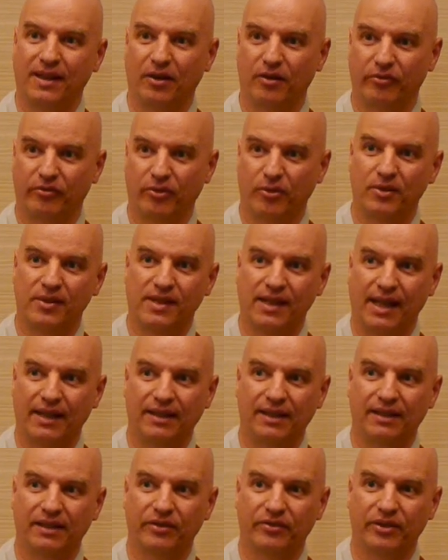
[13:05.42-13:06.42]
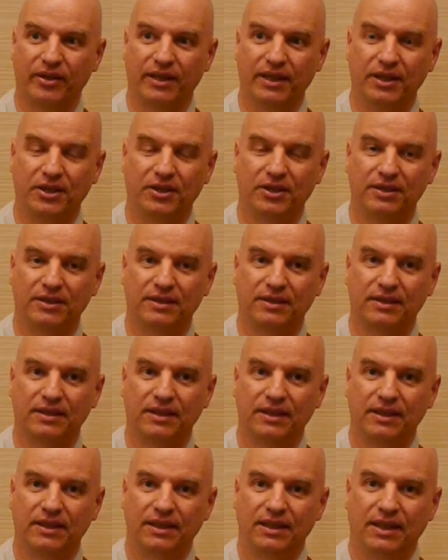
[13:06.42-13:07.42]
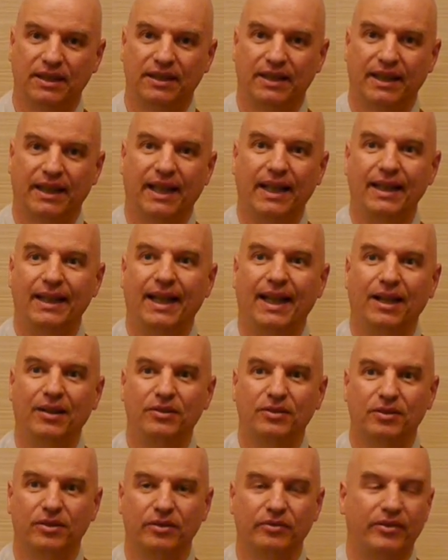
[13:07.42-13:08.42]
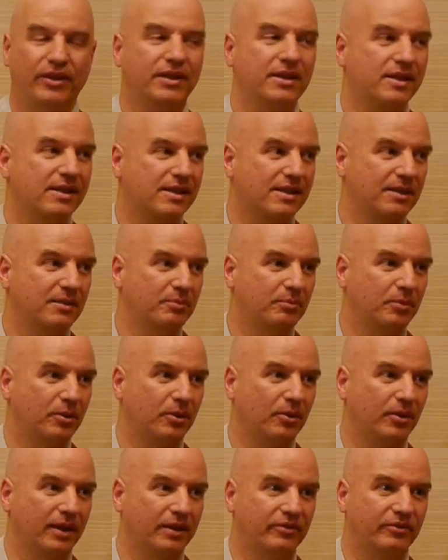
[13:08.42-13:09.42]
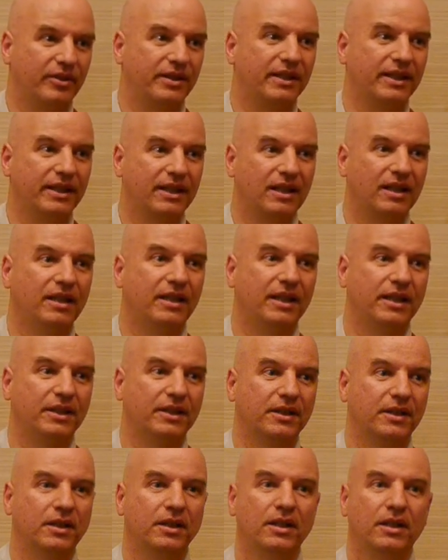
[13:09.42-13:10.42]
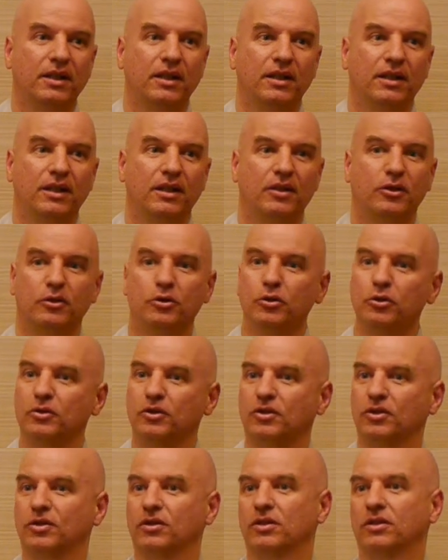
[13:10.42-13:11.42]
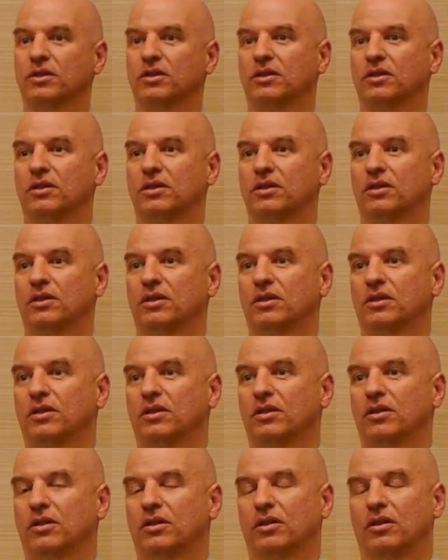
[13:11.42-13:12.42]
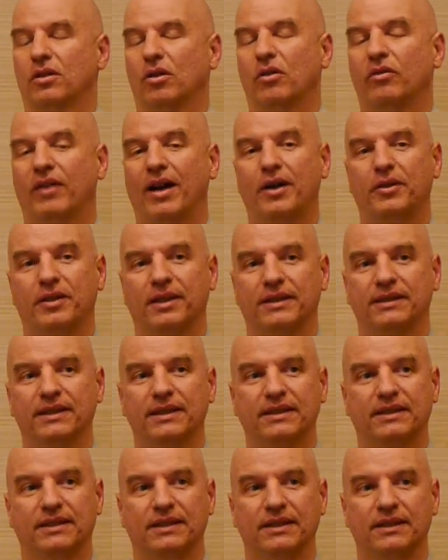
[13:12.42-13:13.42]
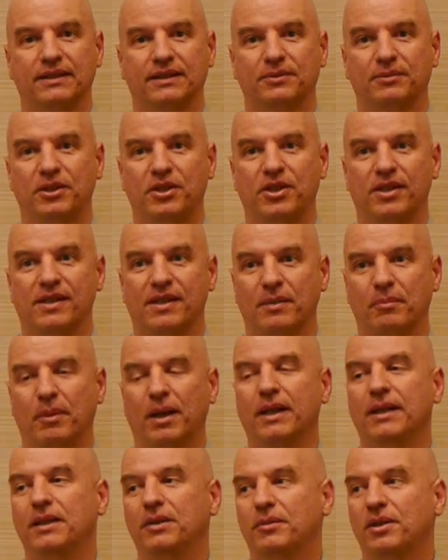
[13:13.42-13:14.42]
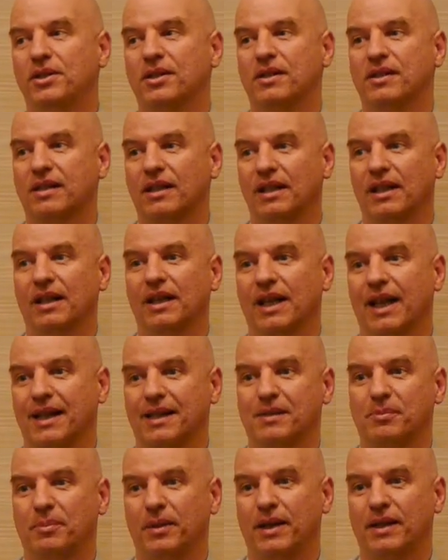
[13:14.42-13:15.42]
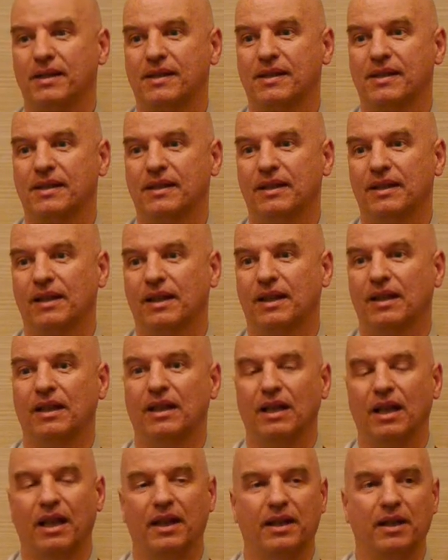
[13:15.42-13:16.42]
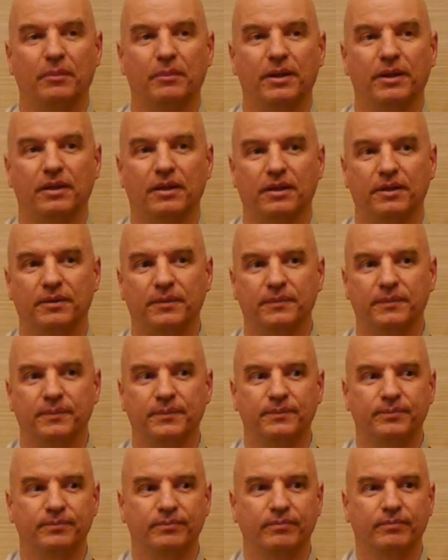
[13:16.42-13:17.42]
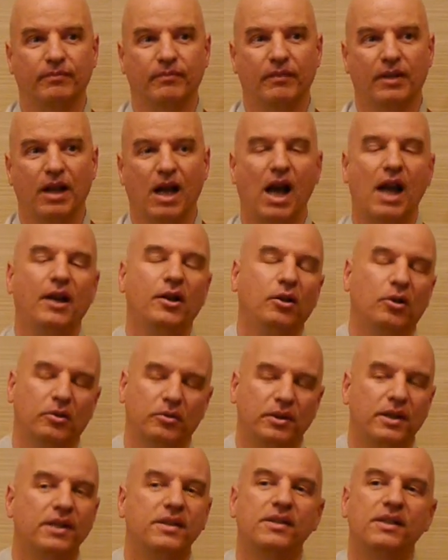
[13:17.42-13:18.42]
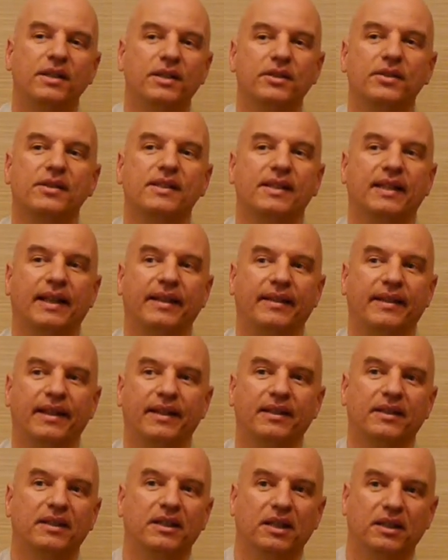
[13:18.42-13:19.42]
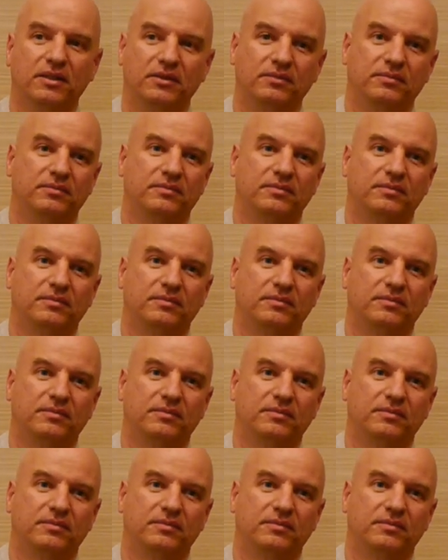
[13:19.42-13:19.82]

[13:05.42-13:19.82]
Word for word: our false identifications, then get down to the very simple and very clear root of our existence, which is a mind which is clear like space, clear like a mirror. I know, easier said than done.